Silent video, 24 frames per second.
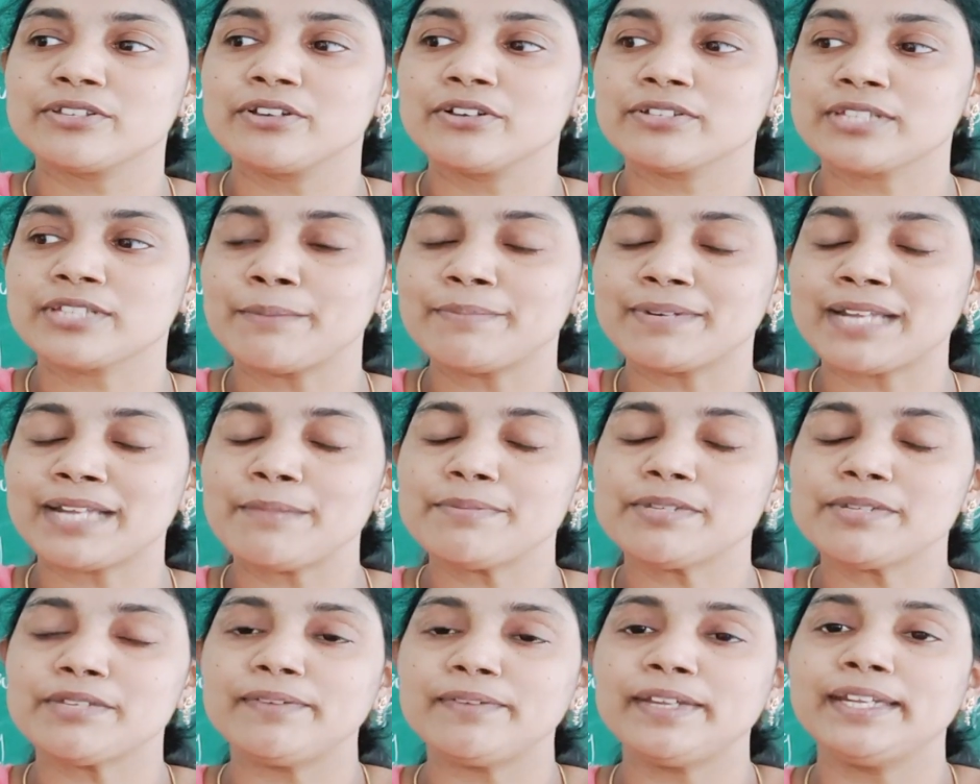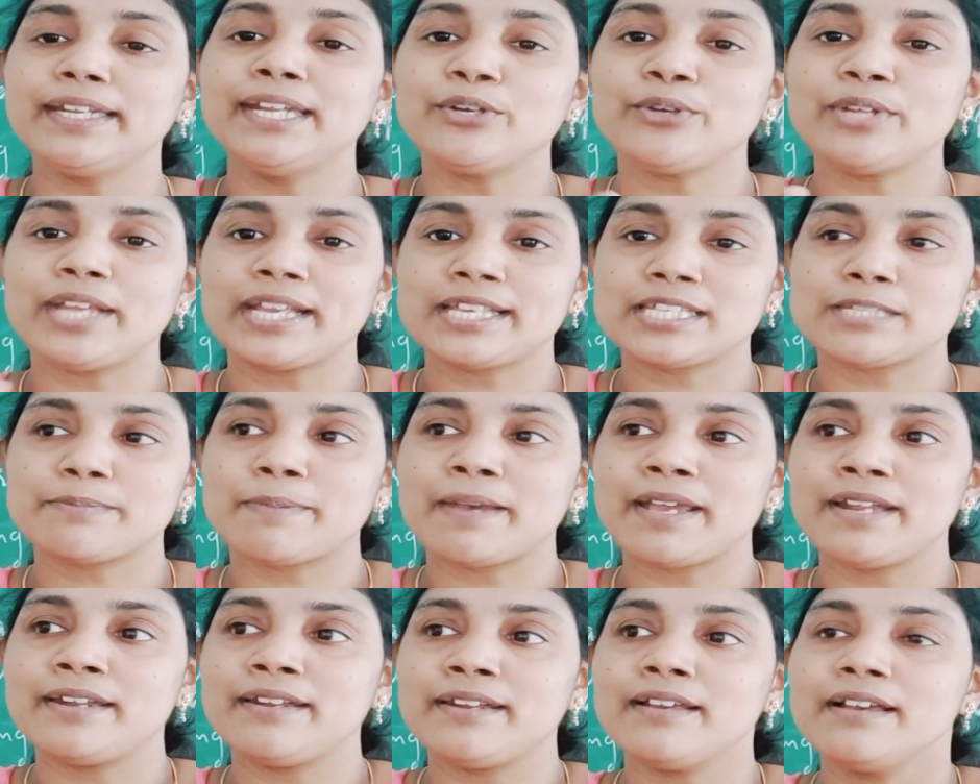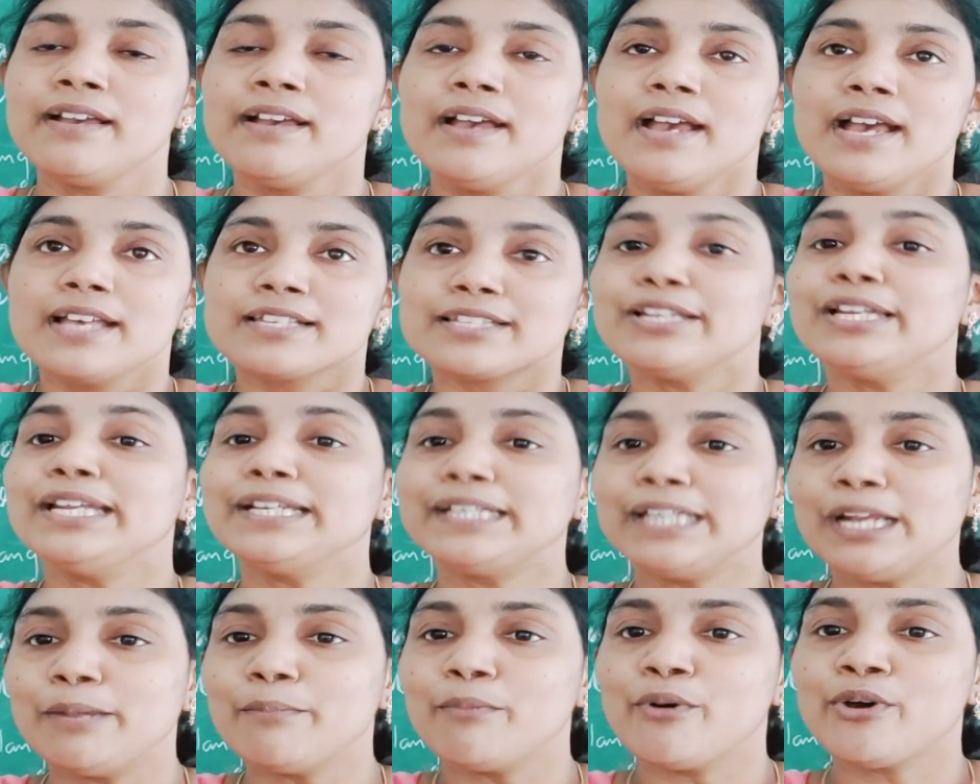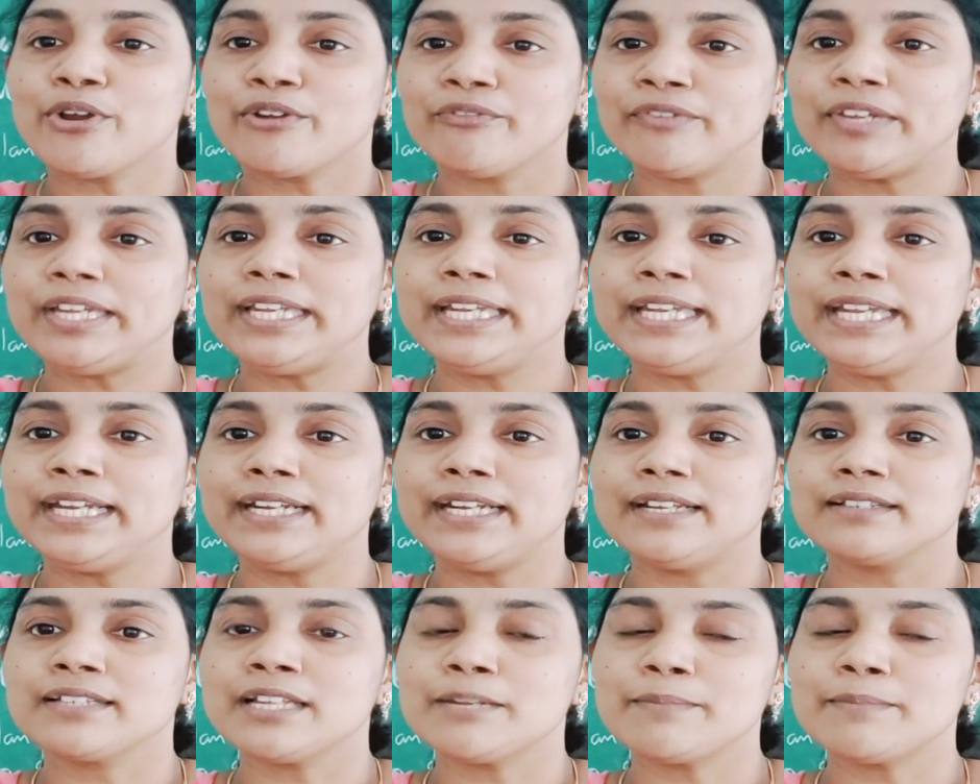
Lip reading: so sometimes we need to expand so little more we need.